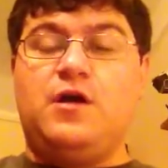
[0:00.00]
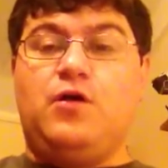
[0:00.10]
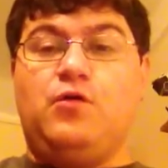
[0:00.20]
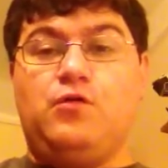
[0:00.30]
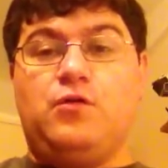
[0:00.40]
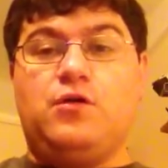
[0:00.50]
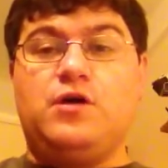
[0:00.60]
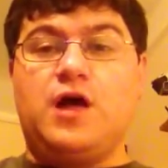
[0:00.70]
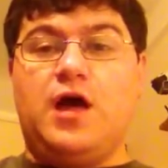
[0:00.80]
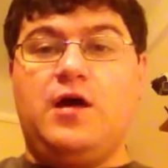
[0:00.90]
or
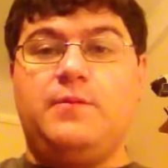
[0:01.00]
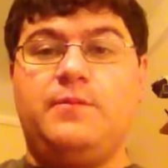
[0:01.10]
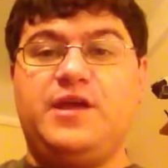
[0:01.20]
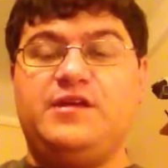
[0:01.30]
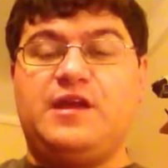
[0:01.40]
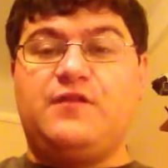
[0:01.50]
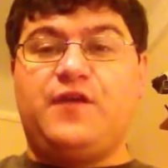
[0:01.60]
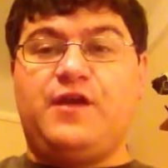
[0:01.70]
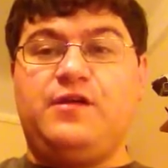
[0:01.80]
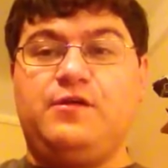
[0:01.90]
in an
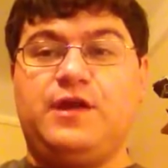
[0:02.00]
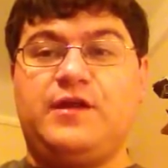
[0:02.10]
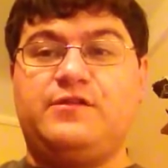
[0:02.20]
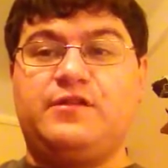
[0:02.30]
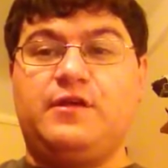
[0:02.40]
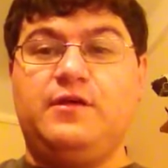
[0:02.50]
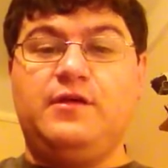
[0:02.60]
FAQ later.